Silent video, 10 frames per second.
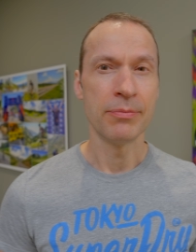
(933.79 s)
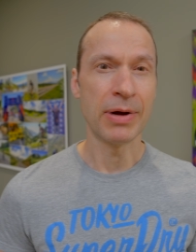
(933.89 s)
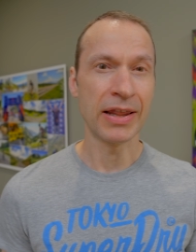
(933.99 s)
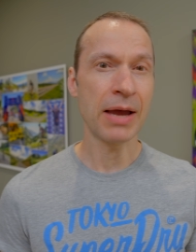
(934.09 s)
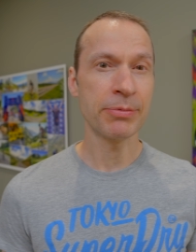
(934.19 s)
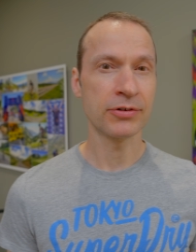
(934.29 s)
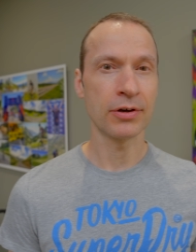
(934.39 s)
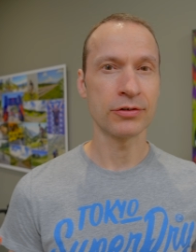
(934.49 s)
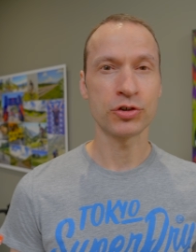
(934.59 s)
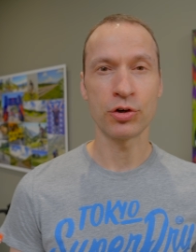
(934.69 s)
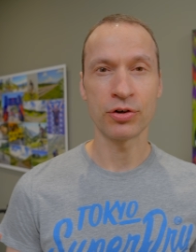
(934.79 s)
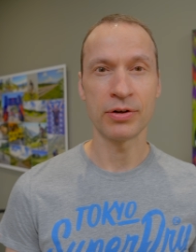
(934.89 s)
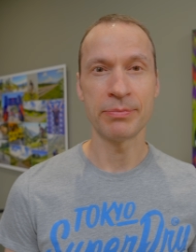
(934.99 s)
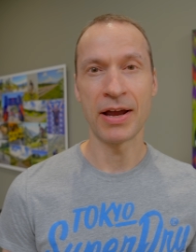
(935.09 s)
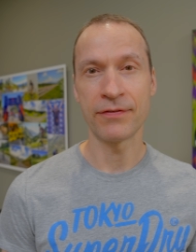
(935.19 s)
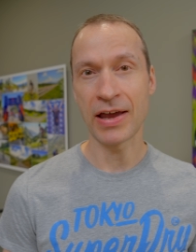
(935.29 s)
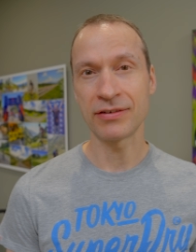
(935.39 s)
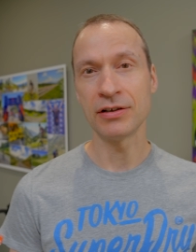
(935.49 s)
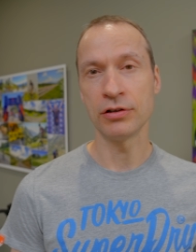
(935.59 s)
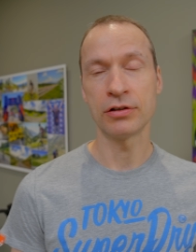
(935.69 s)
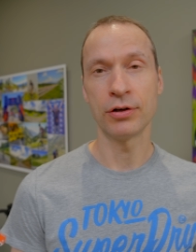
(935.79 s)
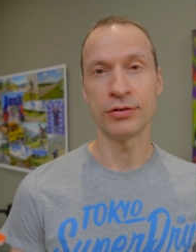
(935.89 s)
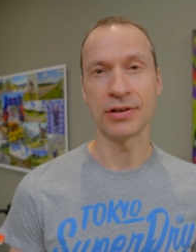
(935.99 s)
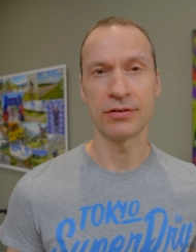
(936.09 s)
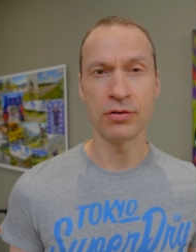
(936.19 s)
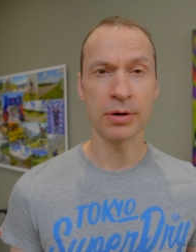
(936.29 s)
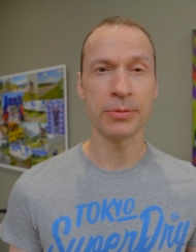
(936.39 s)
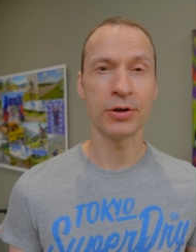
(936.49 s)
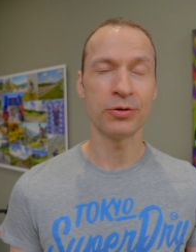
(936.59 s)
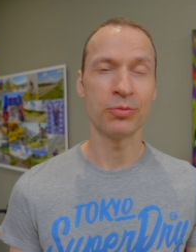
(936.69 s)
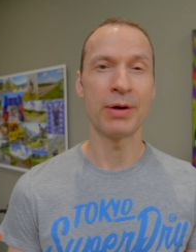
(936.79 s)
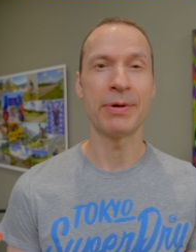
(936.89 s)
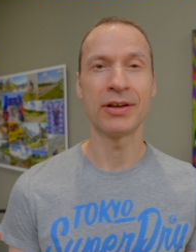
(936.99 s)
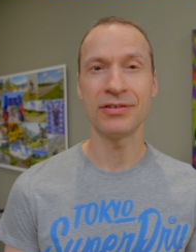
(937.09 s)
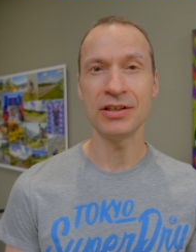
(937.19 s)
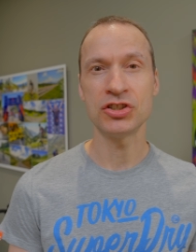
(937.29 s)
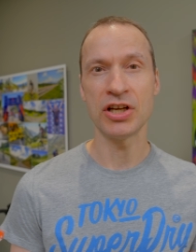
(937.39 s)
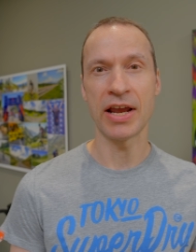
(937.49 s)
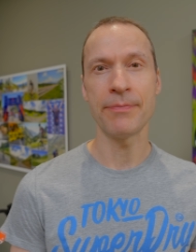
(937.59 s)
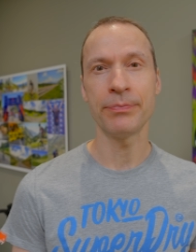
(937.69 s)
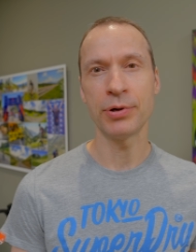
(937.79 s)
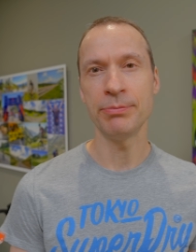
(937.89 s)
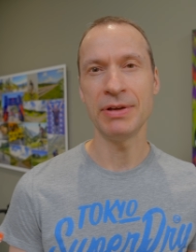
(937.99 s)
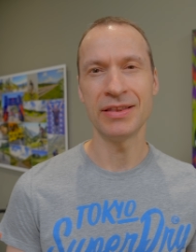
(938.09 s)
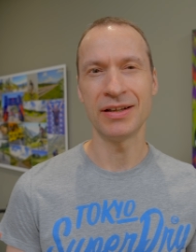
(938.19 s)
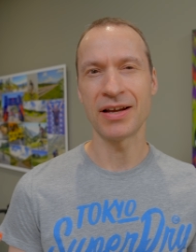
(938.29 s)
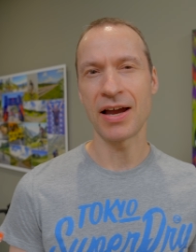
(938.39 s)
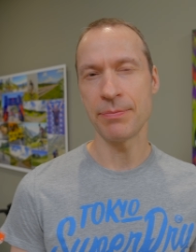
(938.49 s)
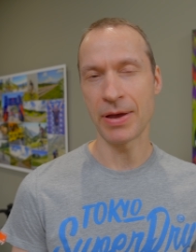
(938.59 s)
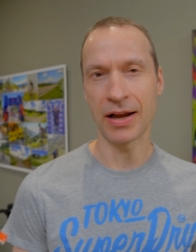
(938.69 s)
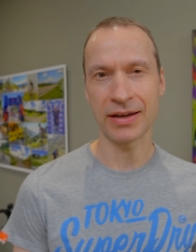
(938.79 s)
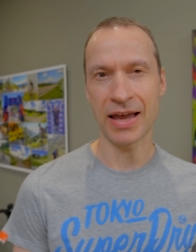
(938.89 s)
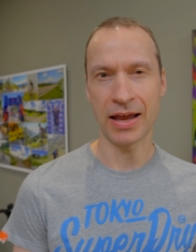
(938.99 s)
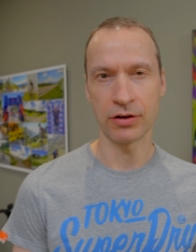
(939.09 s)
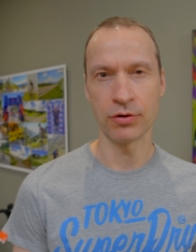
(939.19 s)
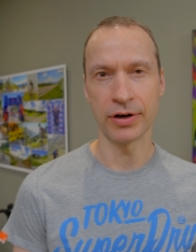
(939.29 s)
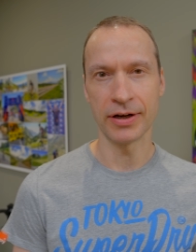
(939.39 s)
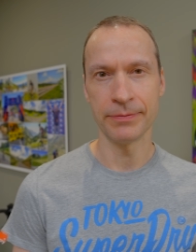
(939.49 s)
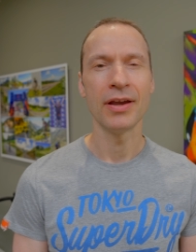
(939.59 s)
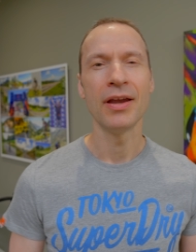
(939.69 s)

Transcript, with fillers: My lab results showed my fasting glucose as normal, while my CGM put me in the diabetic category.